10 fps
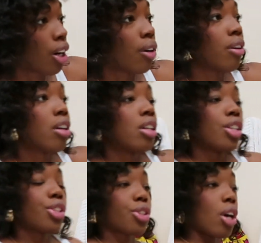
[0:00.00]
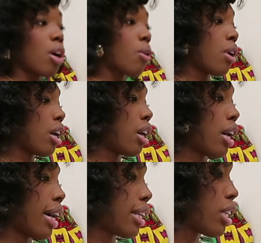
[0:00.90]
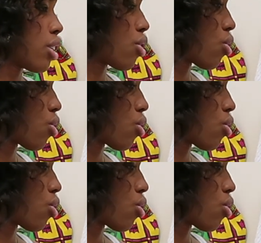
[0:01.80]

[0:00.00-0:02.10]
to go so i need